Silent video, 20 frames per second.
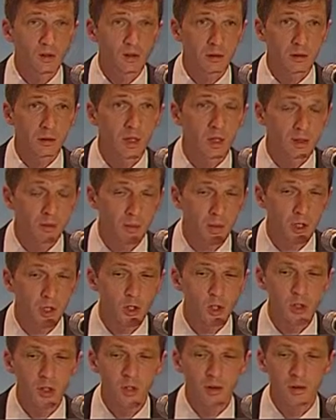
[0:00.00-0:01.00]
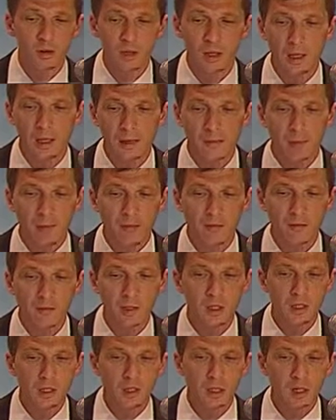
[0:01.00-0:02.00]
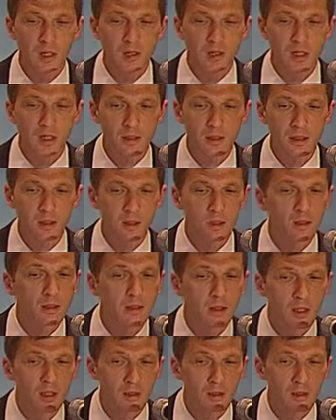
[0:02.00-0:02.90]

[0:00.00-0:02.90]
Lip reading: any issuance of